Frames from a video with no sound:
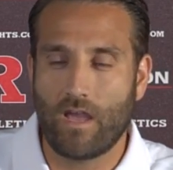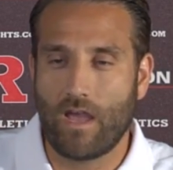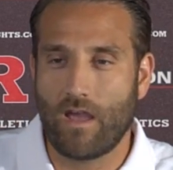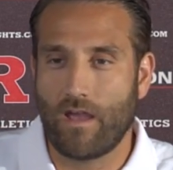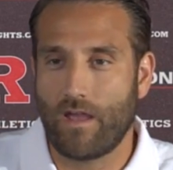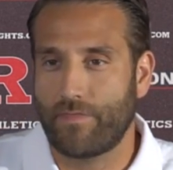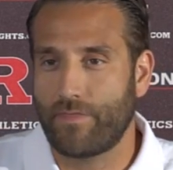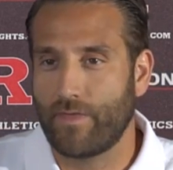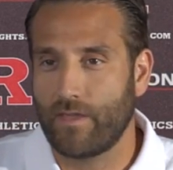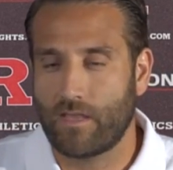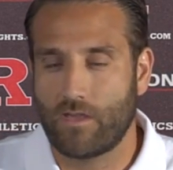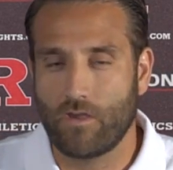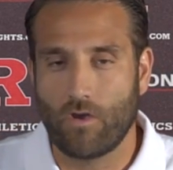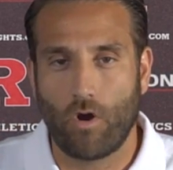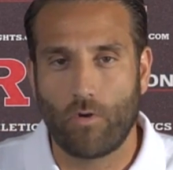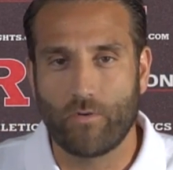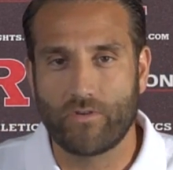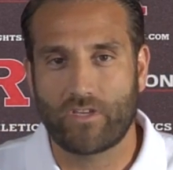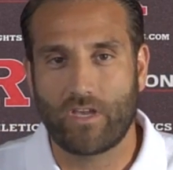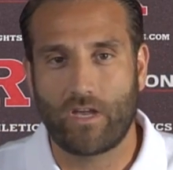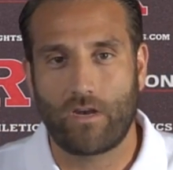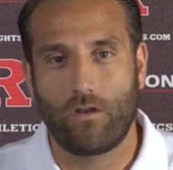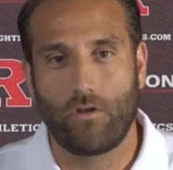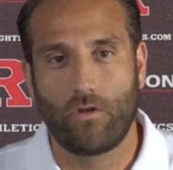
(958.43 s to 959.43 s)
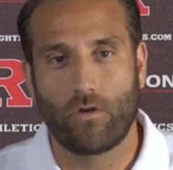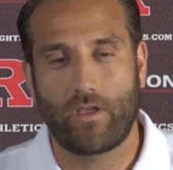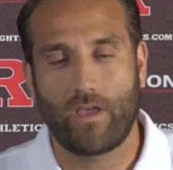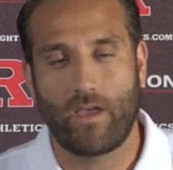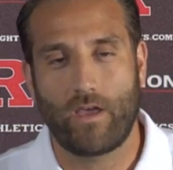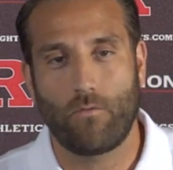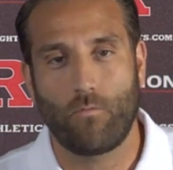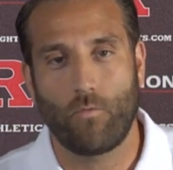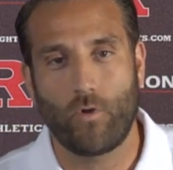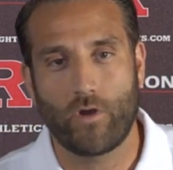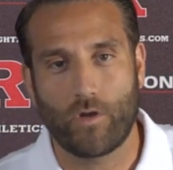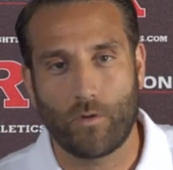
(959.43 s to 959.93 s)
I think you always got to look
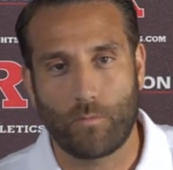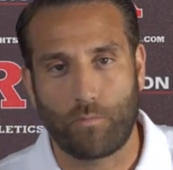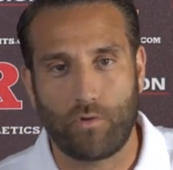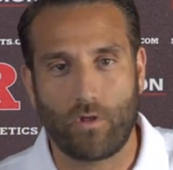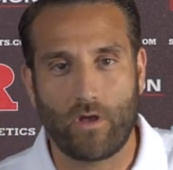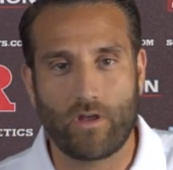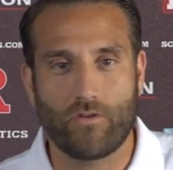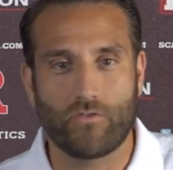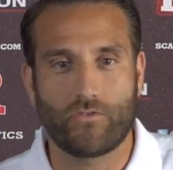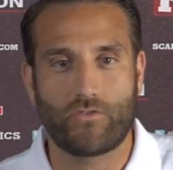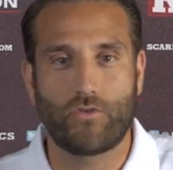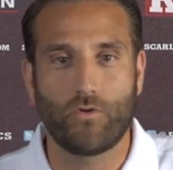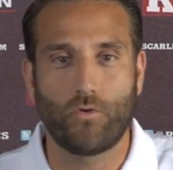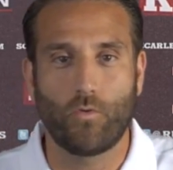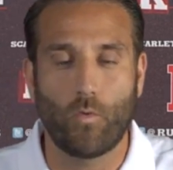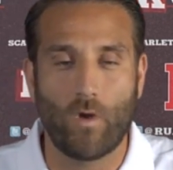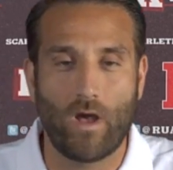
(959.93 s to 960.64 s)
at what your players do